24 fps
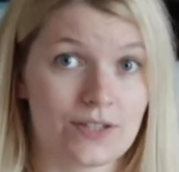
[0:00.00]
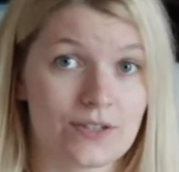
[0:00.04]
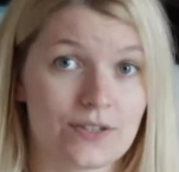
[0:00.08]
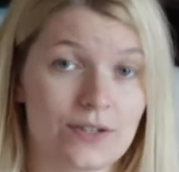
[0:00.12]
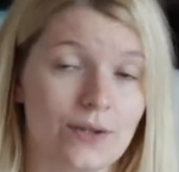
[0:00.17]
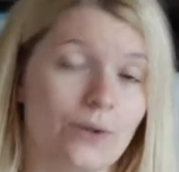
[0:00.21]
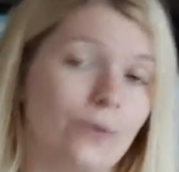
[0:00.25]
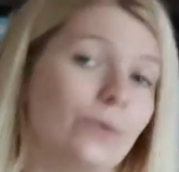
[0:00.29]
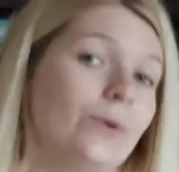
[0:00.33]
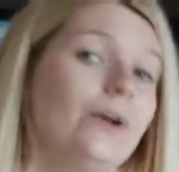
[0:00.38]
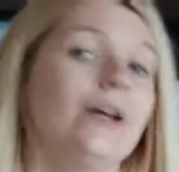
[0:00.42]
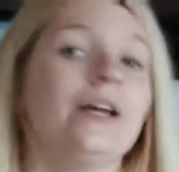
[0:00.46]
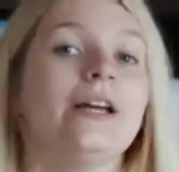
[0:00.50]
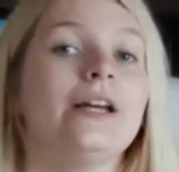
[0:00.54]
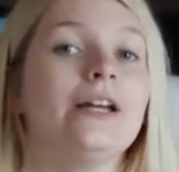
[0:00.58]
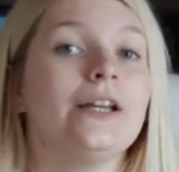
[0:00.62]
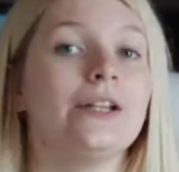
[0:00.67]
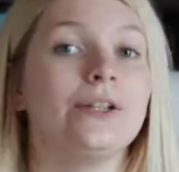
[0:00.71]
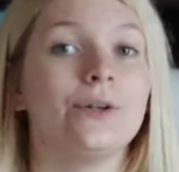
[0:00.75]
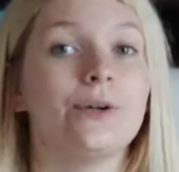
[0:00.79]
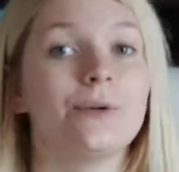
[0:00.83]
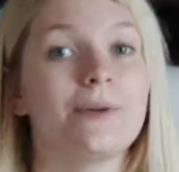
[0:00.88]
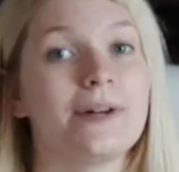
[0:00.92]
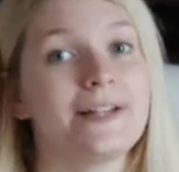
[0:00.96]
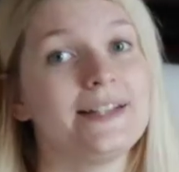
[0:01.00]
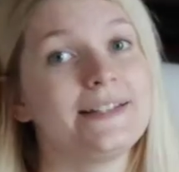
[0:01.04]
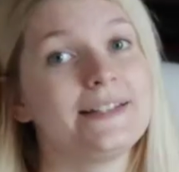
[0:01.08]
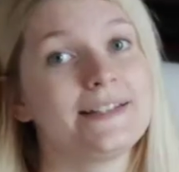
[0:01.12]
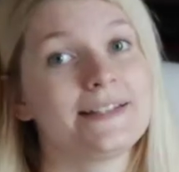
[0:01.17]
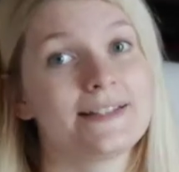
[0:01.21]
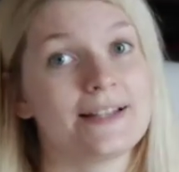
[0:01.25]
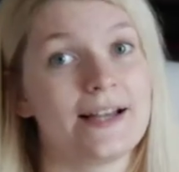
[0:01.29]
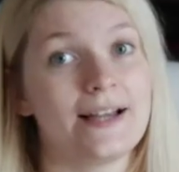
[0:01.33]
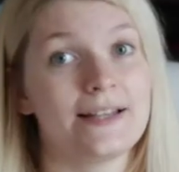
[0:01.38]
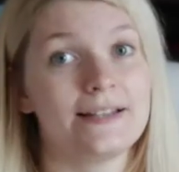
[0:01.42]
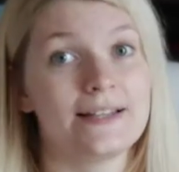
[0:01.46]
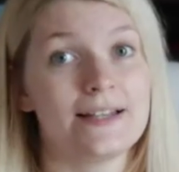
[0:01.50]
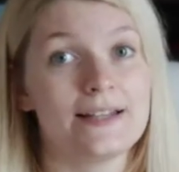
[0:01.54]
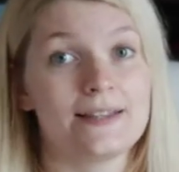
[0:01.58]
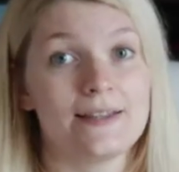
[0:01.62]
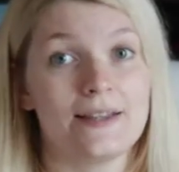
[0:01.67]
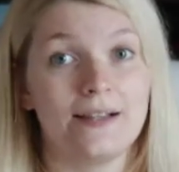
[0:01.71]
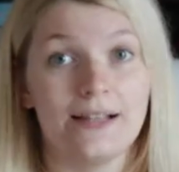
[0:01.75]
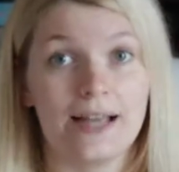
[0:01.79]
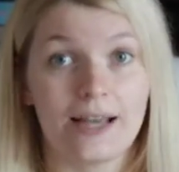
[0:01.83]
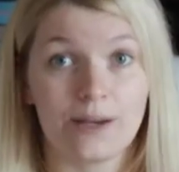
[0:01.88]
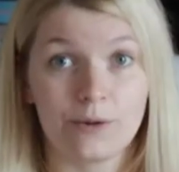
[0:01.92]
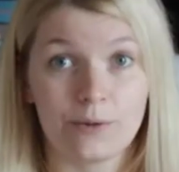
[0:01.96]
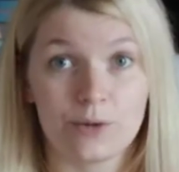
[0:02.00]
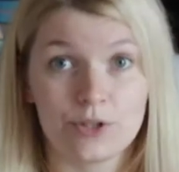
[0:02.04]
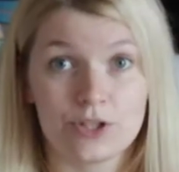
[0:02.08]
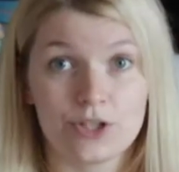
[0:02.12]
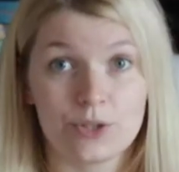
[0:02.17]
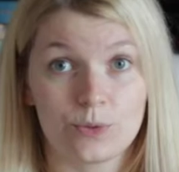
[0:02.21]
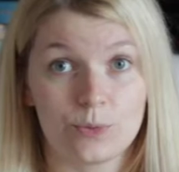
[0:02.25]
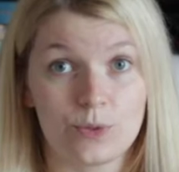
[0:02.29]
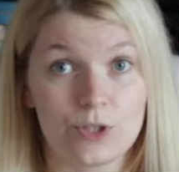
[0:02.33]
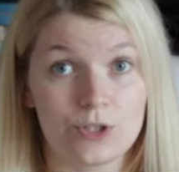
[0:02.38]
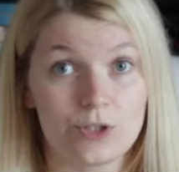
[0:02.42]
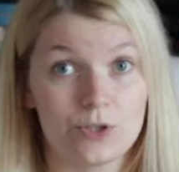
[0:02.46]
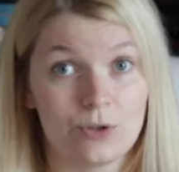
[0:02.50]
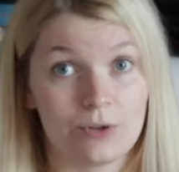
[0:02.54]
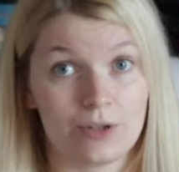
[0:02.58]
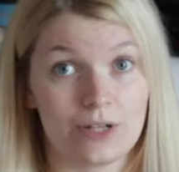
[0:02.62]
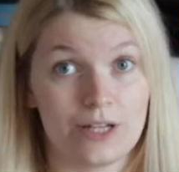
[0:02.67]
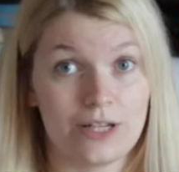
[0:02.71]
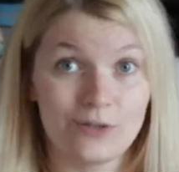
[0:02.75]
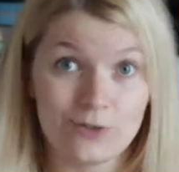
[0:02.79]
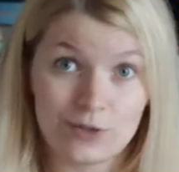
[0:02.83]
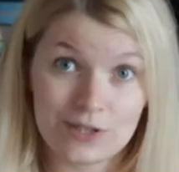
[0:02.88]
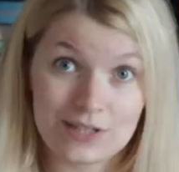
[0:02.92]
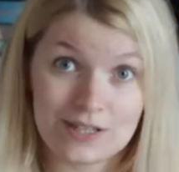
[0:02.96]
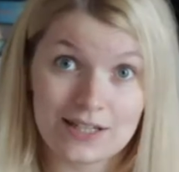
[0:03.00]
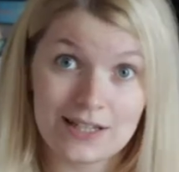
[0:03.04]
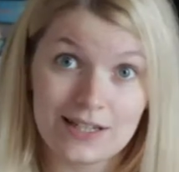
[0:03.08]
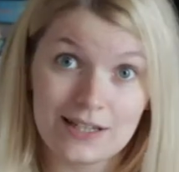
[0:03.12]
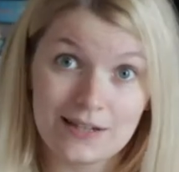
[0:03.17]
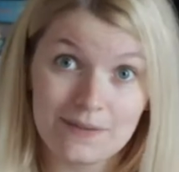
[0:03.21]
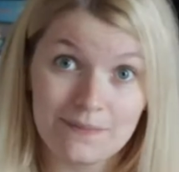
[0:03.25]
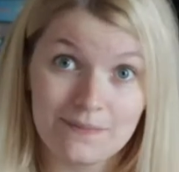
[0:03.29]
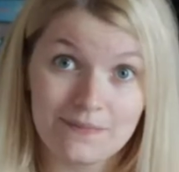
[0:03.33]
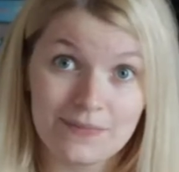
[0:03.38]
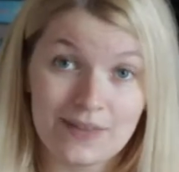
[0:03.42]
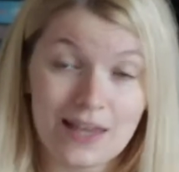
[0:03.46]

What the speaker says: So you already decided the language in which you're interested,